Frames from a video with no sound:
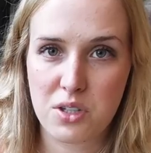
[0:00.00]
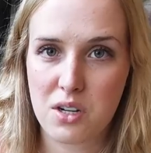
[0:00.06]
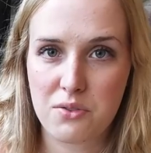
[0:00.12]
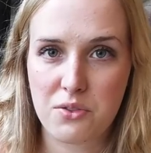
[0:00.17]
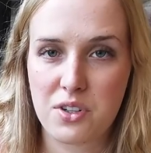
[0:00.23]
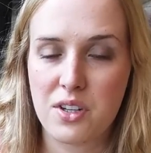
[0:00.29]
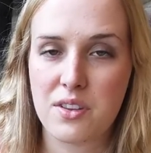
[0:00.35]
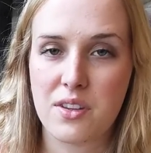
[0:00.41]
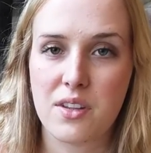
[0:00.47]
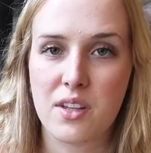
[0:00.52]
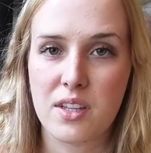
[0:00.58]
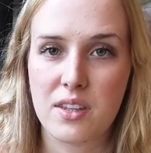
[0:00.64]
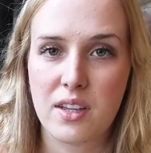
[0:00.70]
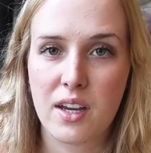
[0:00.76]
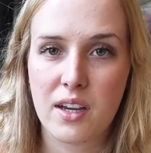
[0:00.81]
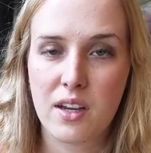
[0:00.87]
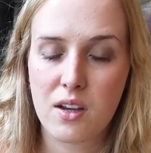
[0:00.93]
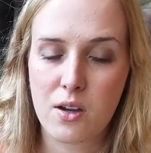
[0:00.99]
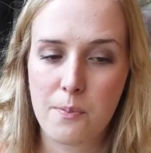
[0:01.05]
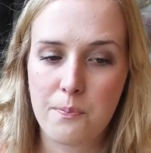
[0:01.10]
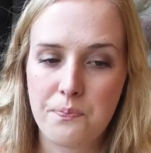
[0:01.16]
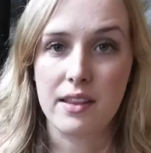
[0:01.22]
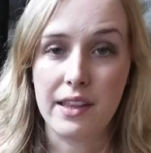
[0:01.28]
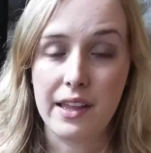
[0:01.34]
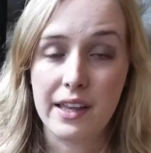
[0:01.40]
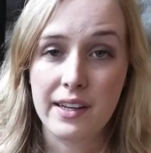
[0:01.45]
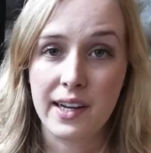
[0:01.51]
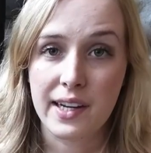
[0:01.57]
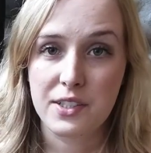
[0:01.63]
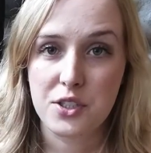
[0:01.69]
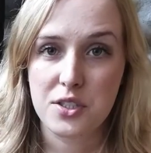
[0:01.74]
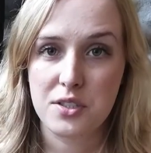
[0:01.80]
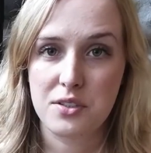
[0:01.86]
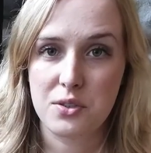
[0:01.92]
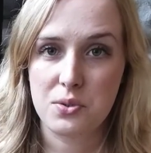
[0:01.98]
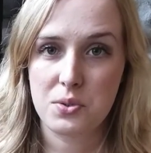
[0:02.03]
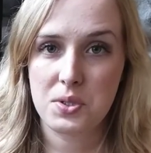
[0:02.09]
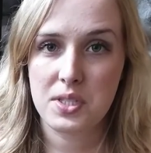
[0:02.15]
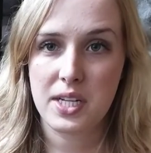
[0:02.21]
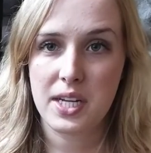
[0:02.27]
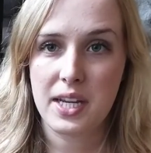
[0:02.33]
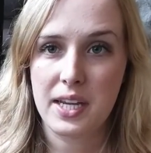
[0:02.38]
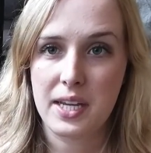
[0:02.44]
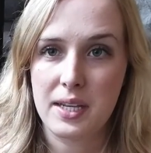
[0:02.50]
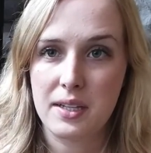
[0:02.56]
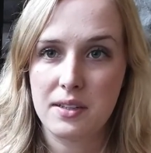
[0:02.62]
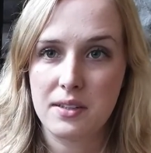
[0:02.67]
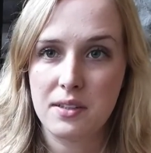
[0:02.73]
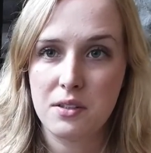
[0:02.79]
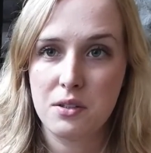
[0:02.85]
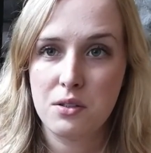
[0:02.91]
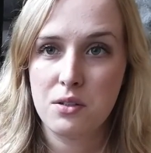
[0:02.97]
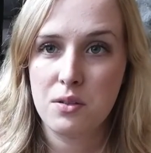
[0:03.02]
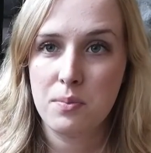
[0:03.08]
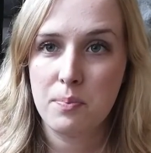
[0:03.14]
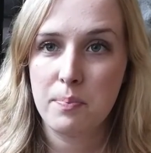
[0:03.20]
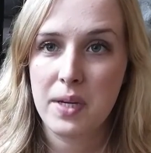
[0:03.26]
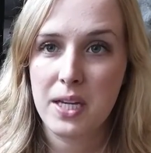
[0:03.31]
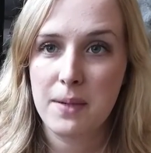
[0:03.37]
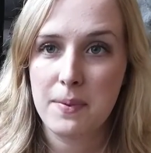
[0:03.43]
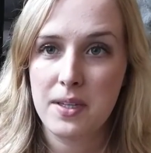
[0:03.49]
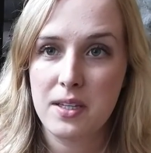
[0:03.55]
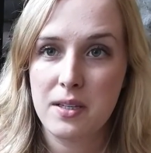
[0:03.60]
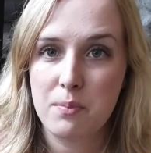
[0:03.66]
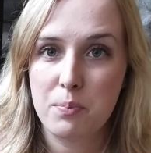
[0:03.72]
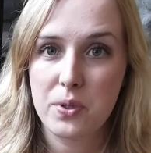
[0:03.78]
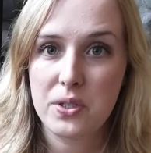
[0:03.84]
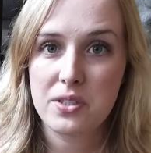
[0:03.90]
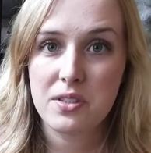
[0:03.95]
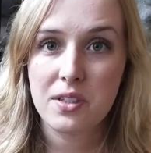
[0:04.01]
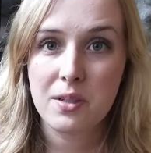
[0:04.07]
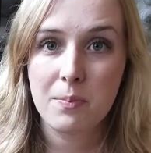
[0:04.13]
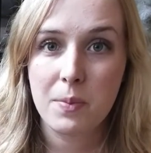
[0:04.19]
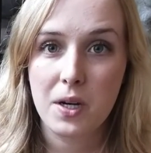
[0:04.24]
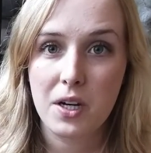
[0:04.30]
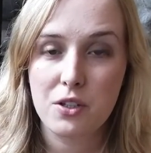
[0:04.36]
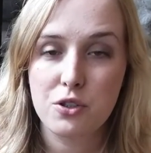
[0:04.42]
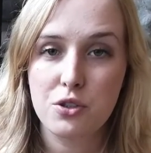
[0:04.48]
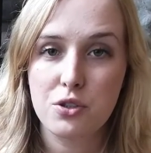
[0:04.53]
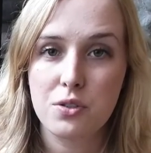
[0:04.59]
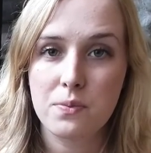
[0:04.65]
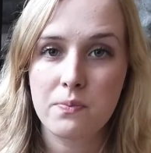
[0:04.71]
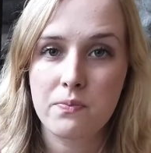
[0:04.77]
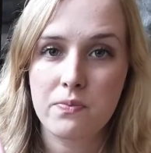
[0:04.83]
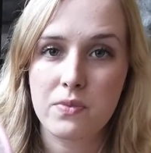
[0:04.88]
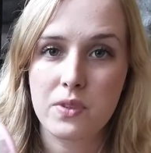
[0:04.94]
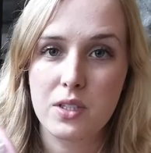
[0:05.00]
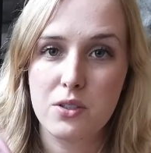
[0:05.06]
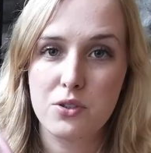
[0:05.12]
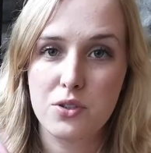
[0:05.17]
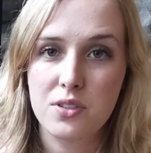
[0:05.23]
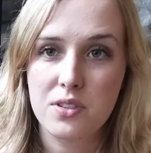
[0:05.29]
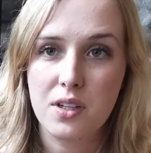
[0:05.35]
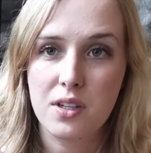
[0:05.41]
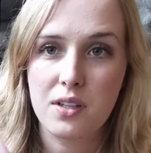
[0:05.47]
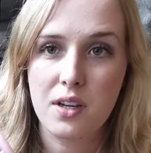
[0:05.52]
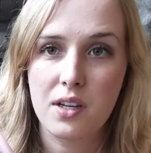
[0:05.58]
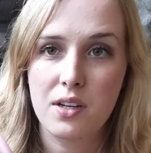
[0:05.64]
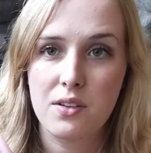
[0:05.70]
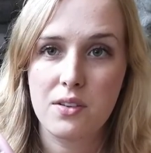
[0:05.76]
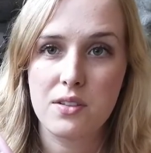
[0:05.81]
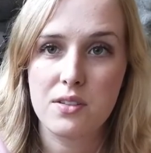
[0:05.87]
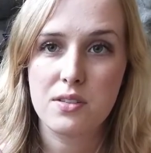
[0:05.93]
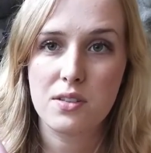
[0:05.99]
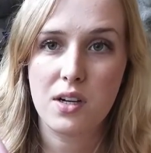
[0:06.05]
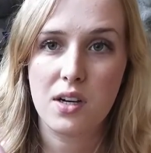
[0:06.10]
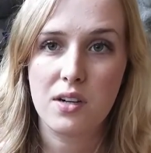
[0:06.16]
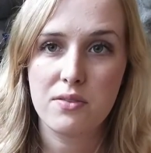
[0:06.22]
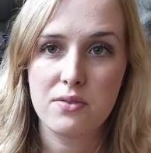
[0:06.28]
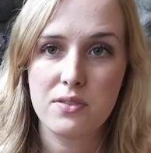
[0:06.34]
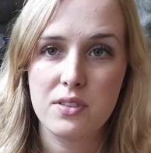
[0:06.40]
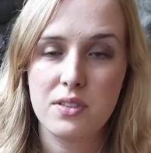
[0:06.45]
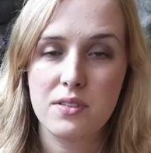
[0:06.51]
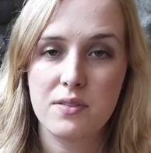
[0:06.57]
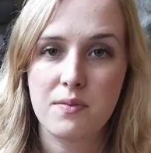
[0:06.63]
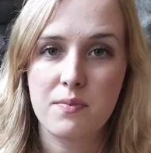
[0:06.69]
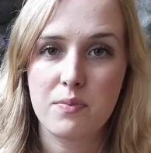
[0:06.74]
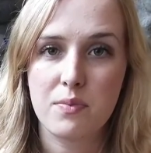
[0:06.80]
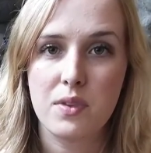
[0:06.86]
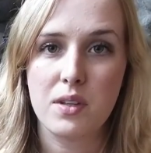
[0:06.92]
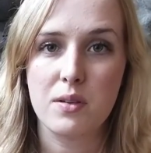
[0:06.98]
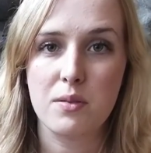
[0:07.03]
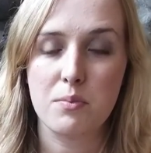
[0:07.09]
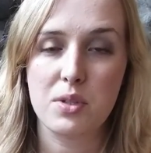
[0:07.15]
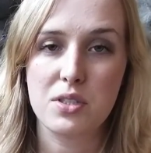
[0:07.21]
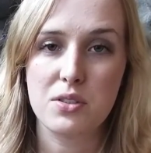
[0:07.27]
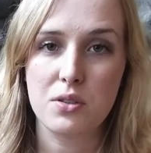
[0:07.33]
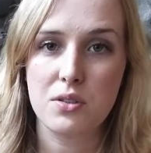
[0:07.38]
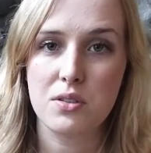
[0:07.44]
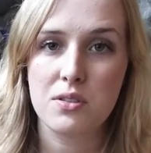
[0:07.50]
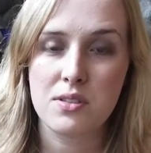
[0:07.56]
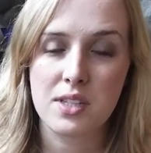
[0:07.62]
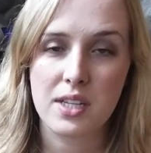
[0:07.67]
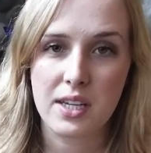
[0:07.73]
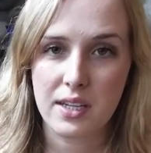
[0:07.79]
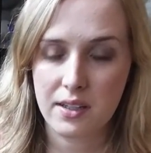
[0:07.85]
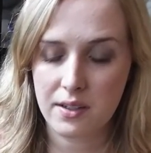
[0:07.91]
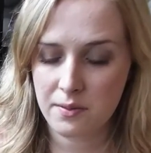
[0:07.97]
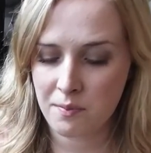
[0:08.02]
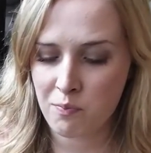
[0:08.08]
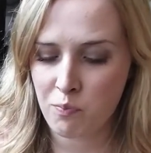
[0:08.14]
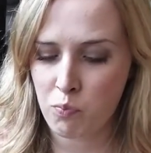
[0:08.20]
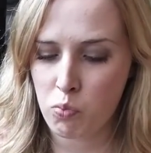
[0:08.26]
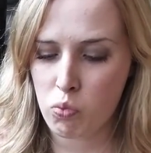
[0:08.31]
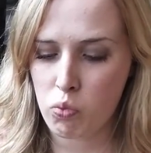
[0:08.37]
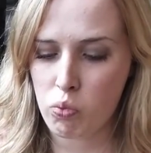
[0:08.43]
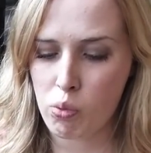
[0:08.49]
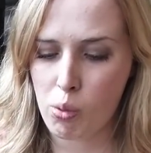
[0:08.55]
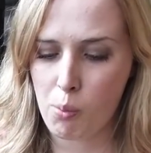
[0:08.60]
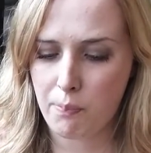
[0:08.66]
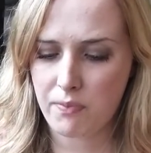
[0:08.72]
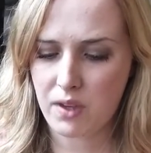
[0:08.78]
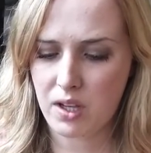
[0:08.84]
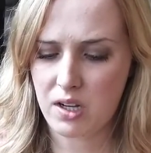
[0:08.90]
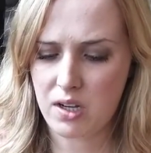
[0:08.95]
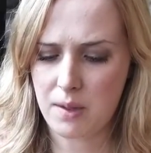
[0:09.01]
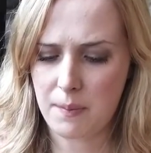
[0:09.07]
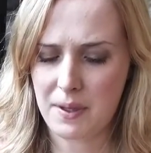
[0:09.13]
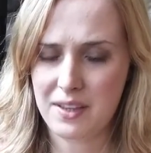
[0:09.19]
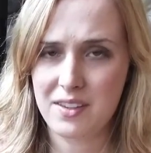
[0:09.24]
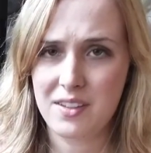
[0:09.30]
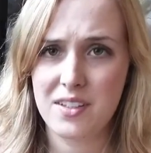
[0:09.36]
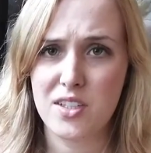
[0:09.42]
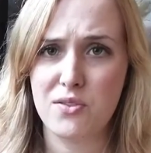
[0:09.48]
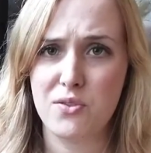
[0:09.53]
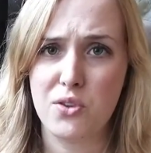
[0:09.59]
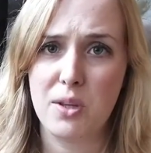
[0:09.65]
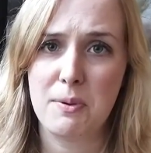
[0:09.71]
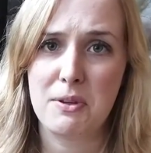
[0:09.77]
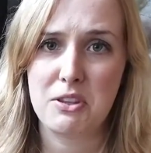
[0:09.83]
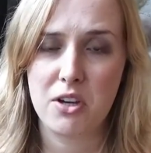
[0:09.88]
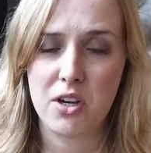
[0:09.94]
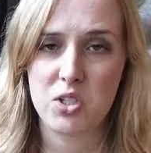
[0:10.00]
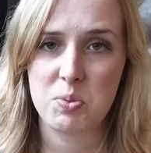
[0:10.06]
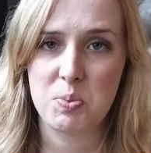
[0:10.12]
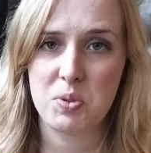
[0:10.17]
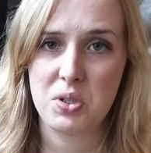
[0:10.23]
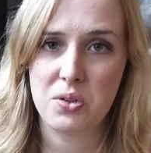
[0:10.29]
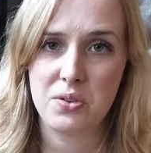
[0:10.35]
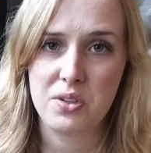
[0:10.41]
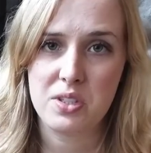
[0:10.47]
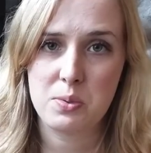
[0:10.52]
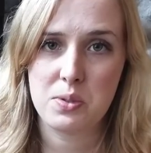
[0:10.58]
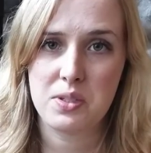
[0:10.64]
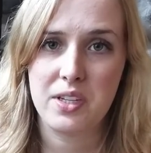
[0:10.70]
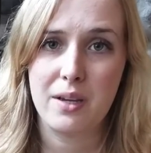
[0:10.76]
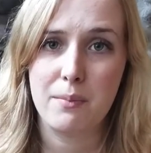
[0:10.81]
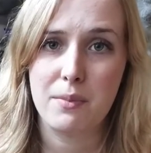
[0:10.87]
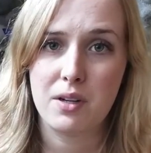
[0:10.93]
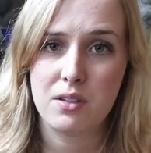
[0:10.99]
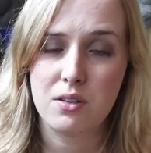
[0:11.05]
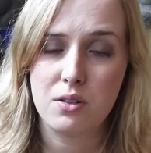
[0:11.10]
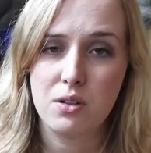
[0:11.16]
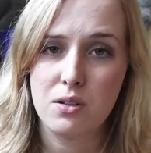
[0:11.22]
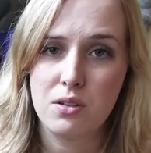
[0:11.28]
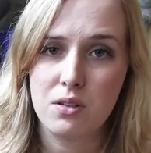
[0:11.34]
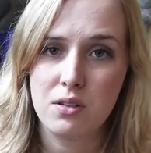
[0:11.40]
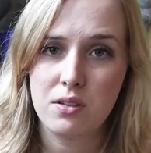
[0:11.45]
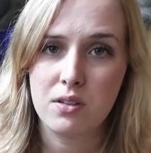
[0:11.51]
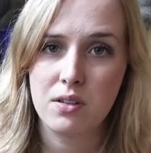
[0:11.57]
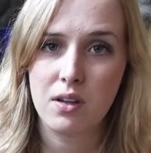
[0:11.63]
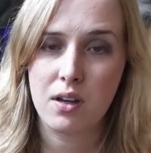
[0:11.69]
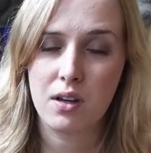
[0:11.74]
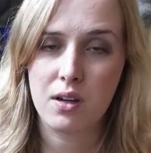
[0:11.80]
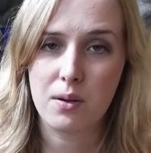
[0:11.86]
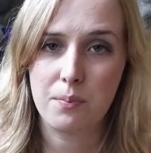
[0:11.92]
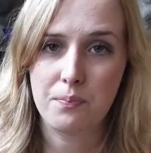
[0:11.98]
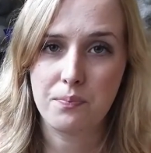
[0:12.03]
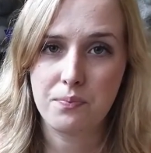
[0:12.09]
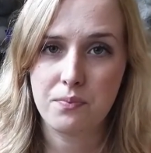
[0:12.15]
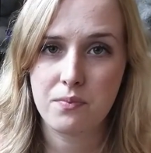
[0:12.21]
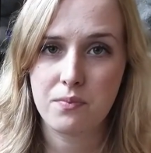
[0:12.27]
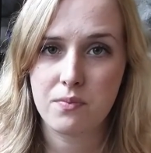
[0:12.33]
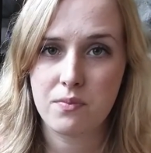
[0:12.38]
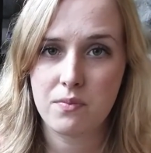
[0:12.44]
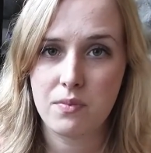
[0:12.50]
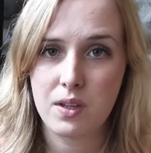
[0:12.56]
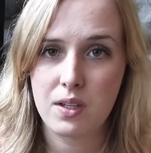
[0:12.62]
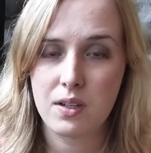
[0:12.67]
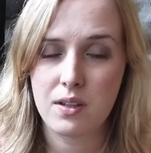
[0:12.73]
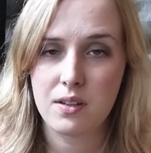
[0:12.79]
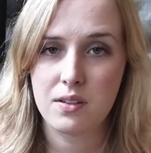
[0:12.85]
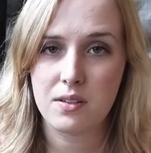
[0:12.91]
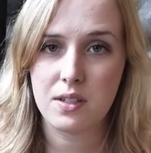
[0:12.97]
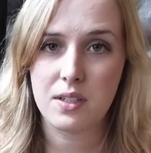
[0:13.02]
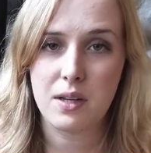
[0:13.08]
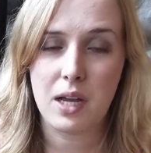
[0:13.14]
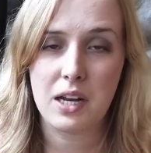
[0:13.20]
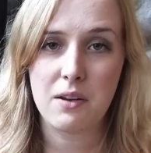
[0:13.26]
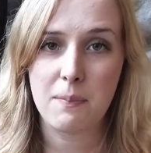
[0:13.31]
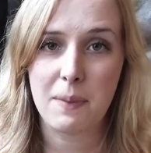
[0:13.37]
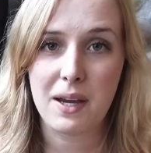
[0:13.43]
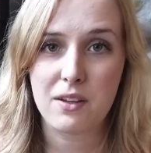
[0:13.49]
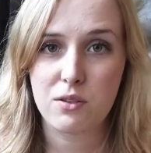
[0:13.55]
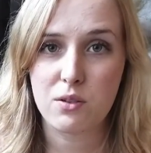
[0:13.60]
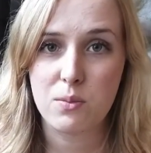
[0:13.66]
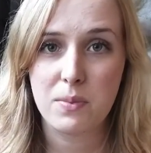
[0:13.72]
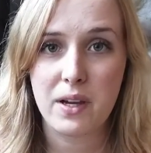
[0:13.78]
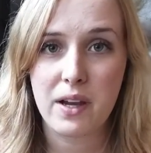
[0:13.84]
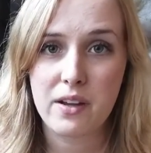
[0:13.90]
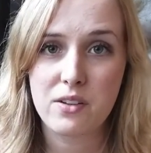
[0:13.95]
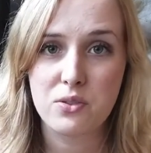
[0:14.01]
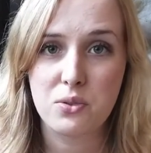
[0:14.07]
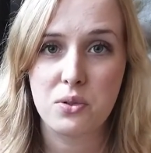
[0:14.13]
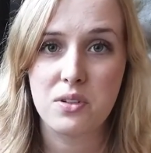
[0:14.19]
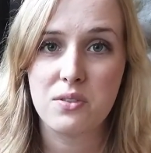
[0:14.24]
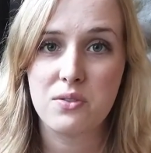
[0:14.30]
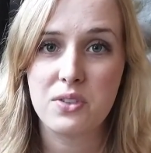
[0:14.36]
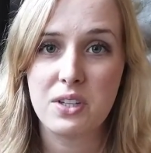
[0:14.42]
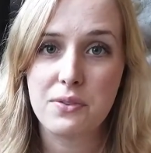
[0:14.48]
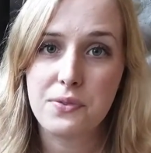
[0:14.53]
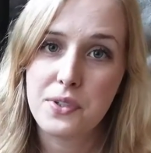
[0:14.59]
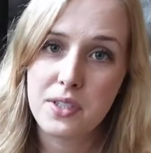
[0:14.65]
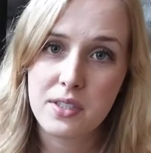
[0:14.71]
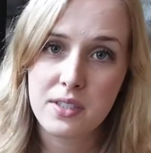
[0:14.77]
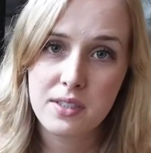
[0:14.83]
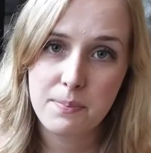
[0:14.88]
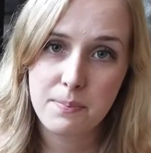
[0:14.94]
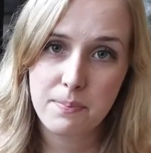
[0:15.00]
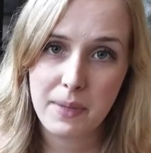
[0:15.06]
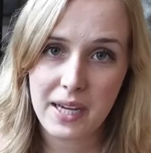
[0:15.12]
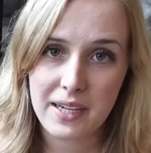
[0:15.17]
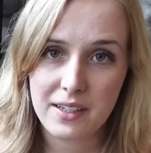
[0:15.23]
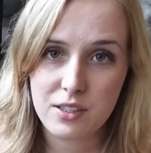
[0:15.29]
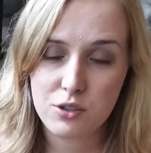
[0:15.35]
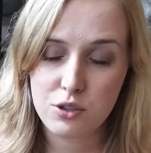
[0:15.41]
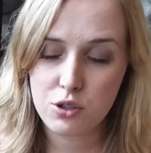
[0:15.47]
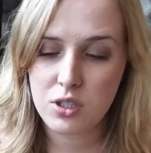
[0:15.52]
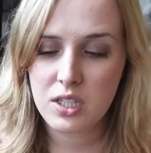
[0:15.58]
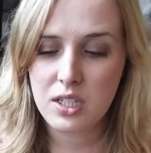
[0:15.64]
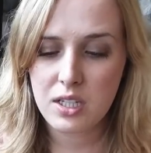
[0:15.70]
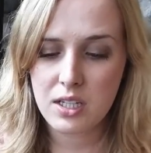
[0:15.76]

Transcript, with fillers: it off or anything like that. Um, then I just used a little baby bristly brush. It's just like kind of the soft bristles. They, um, I think, give you them at the hospital. This one came in a little um, like kind of bathroom bag sort of gift package.